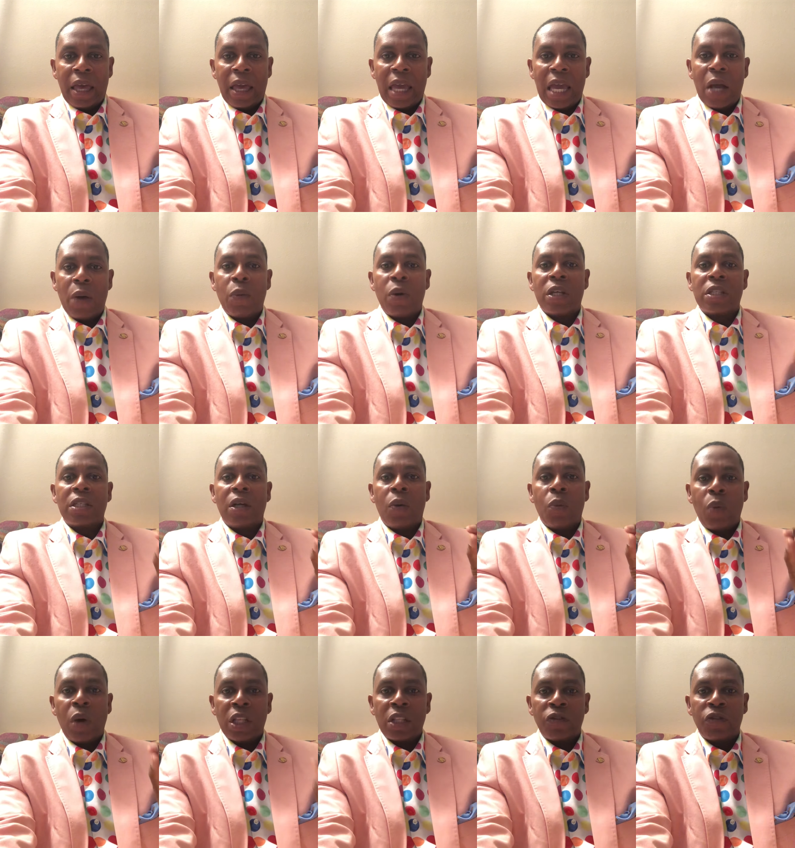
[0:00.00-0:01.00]
It was a
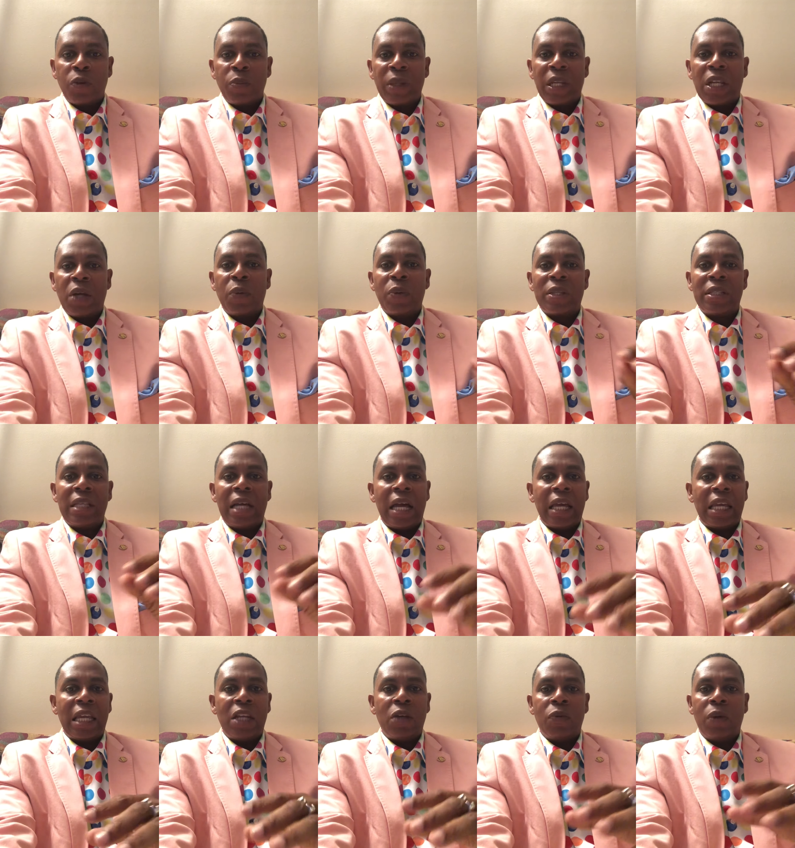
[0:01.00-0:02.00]
wonderful meeting. It was not
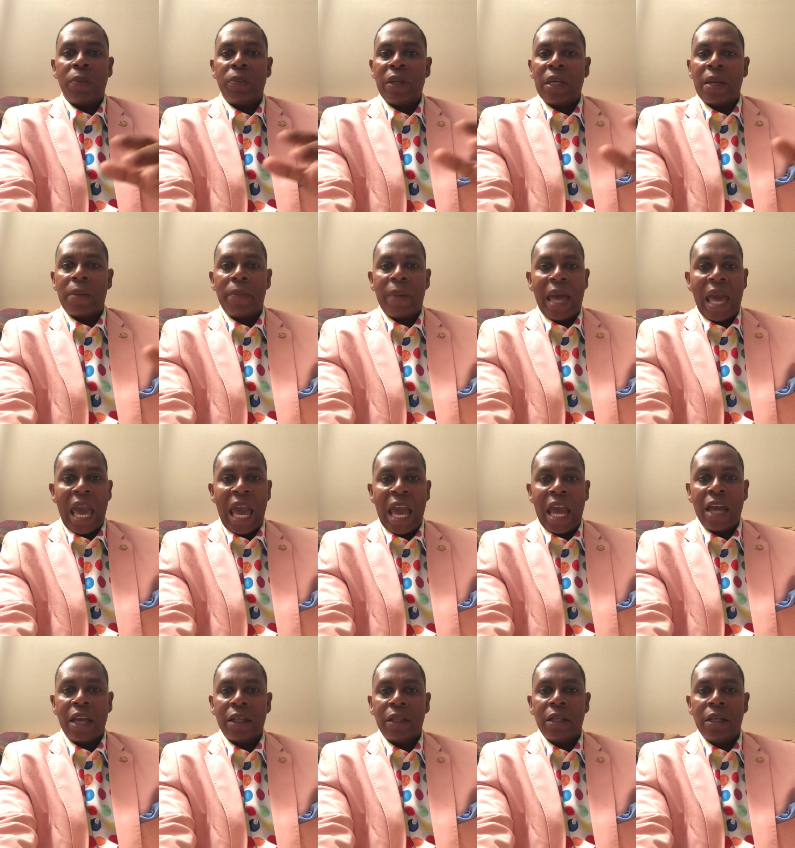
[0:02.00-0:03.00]
anyone being
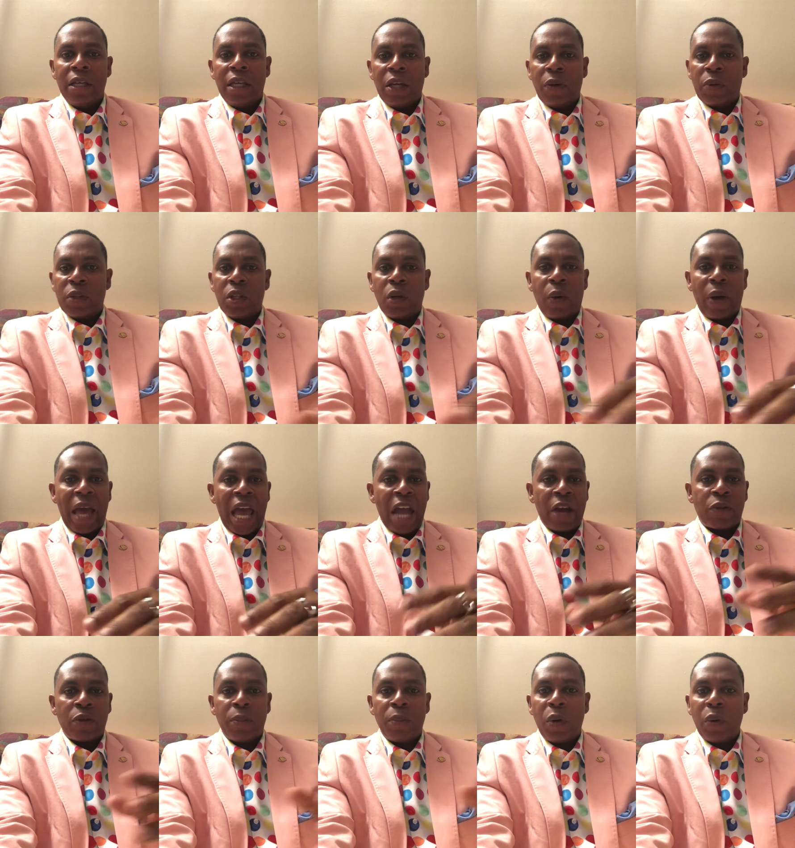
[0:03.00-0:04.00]
mad. It was no
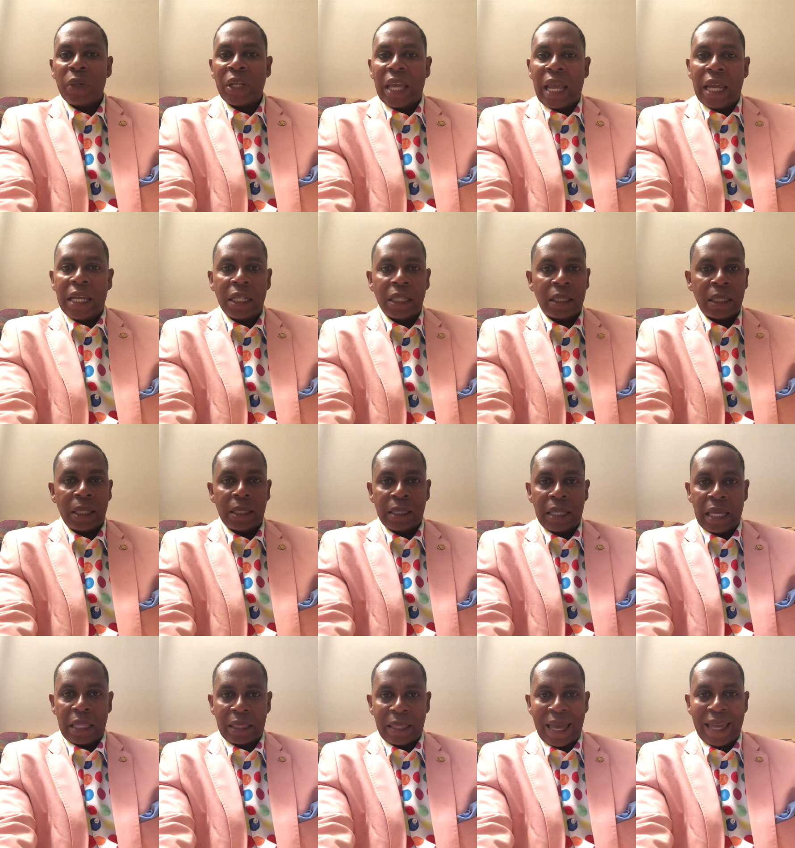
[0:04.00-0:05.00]
acrimony, anything
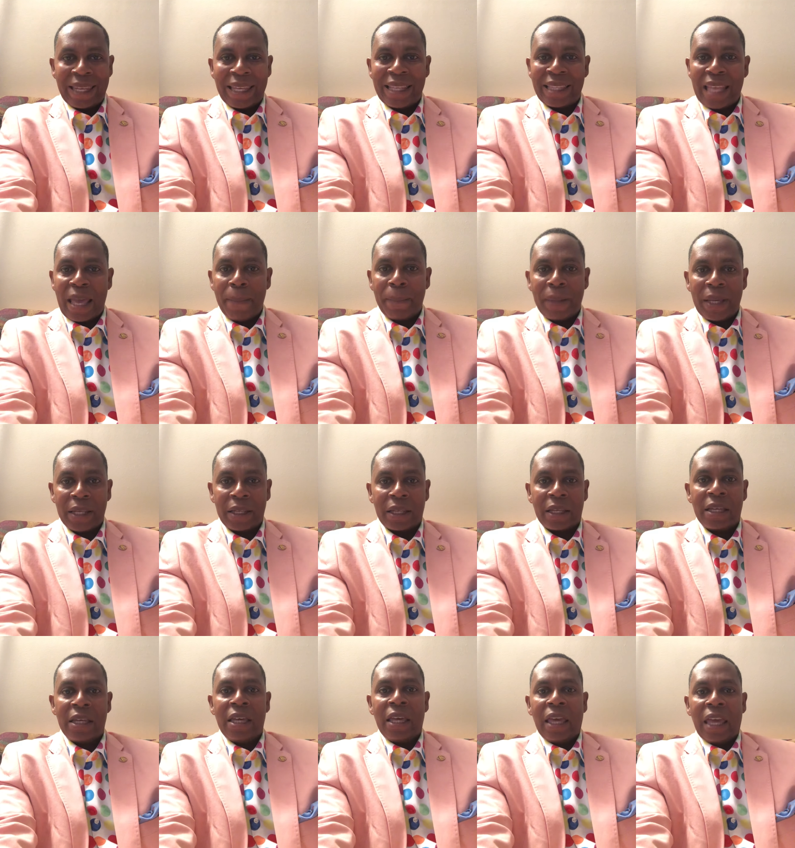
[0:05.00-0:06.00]
like that in that
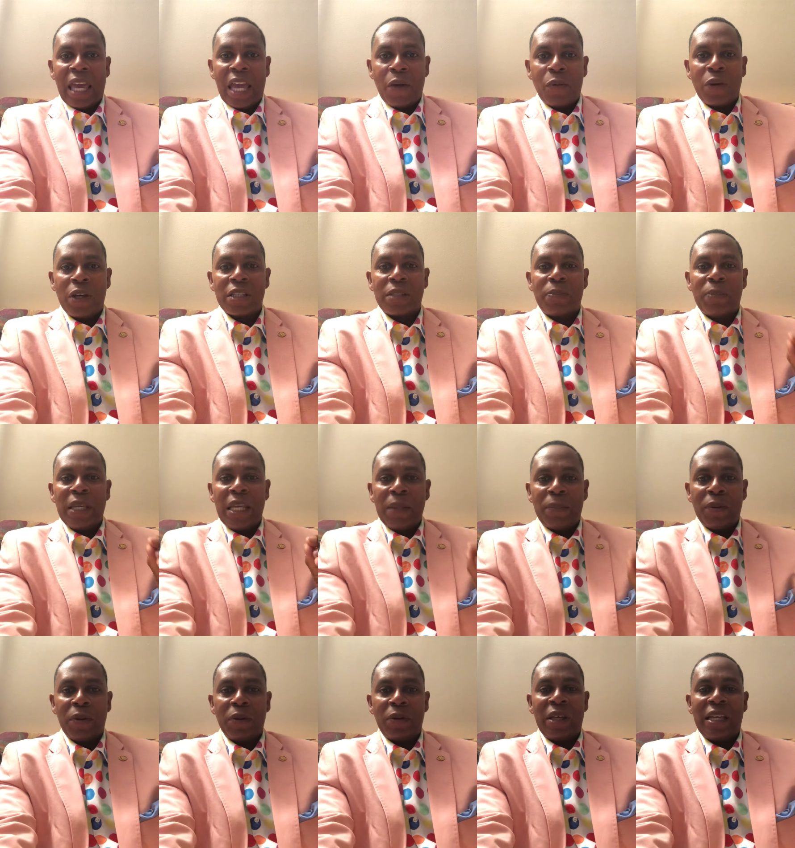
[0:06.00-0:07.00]
meeting. It was
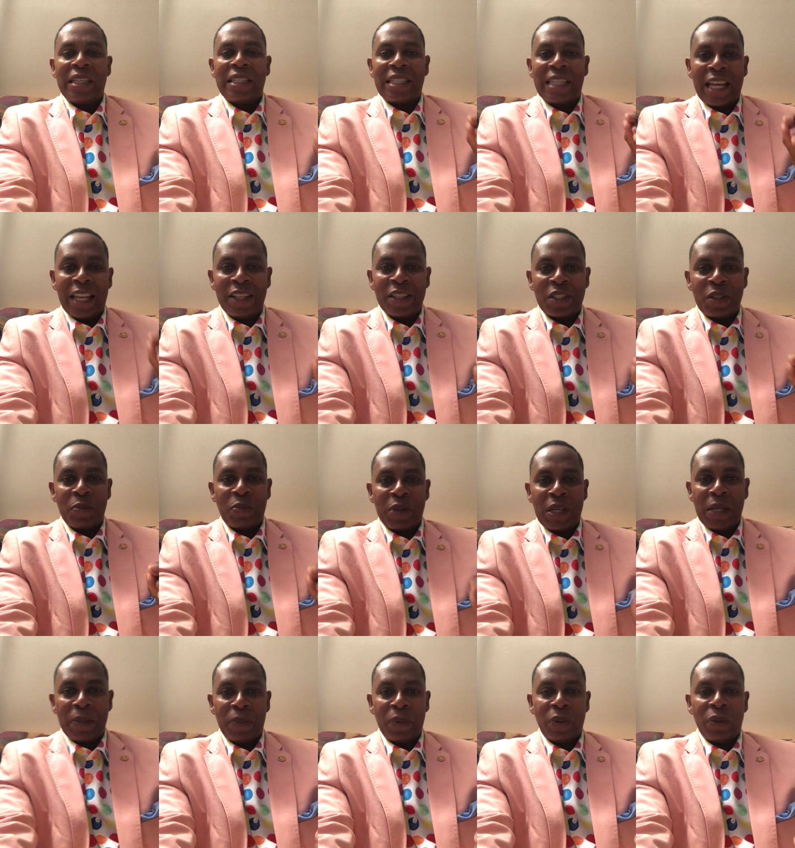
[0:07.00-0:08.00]
people, intelligent
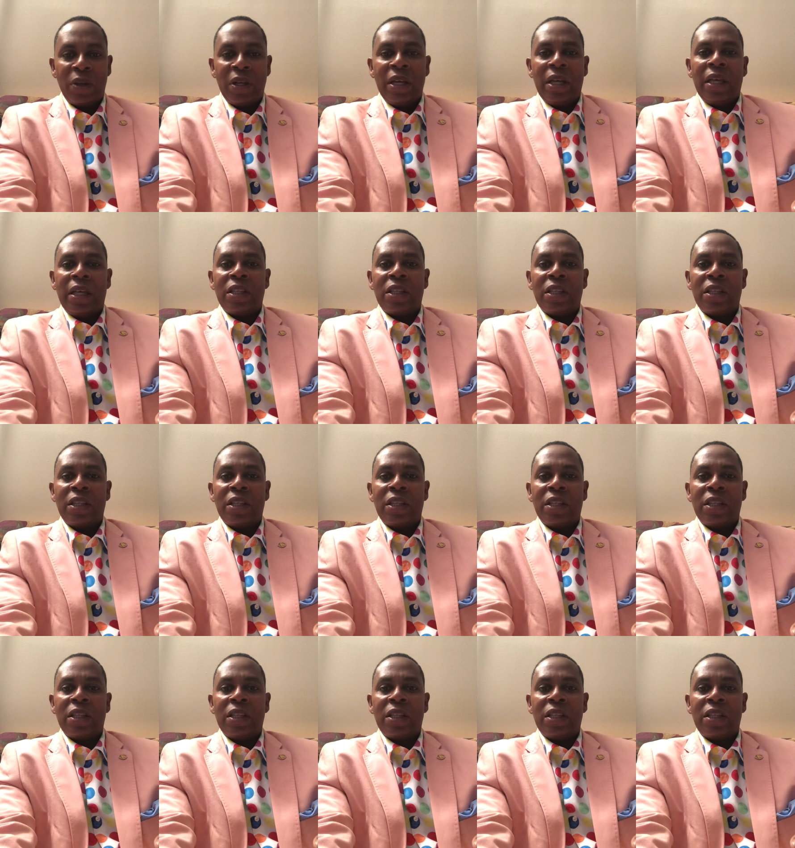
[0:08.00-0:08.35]
people,